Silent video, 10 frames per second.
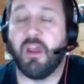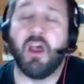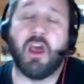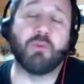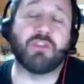
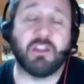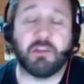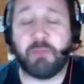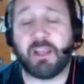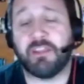and also
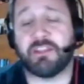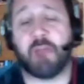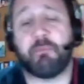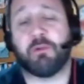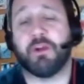there's now
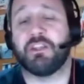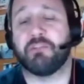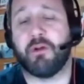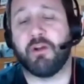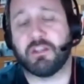a big question
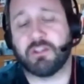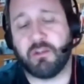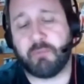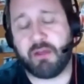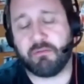marks
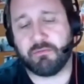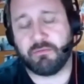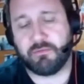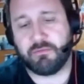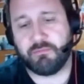about
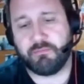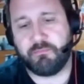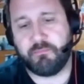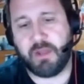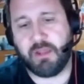
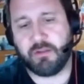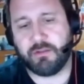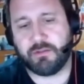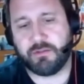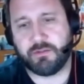
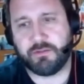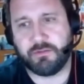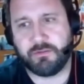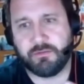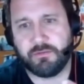Baker's